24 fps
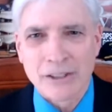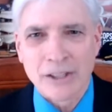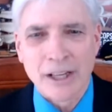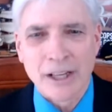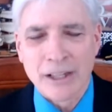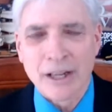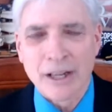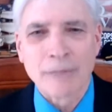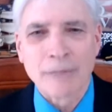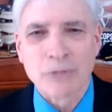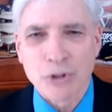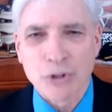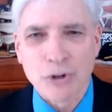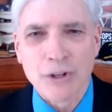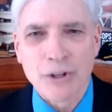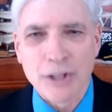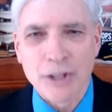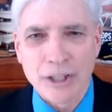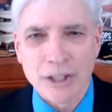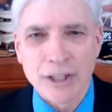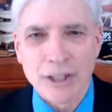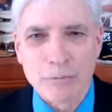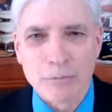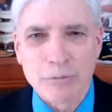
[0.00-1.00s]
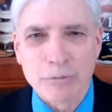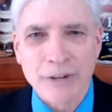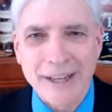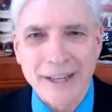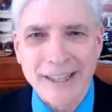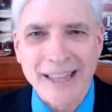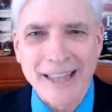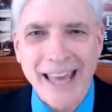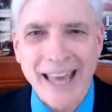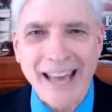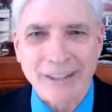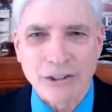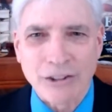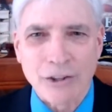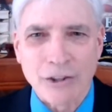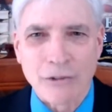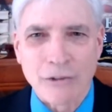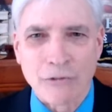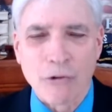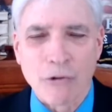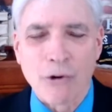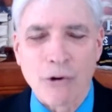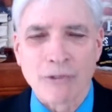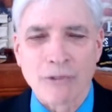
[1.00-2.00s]
And I'm sure you're gonna bring that to the
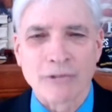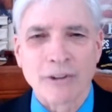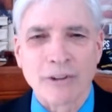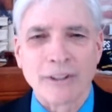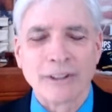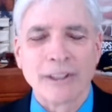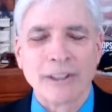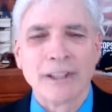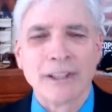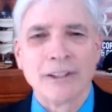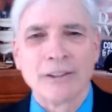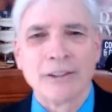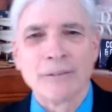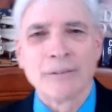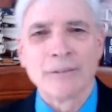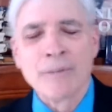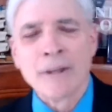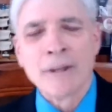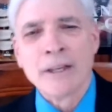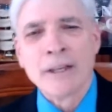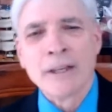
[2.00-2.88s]
forefront later.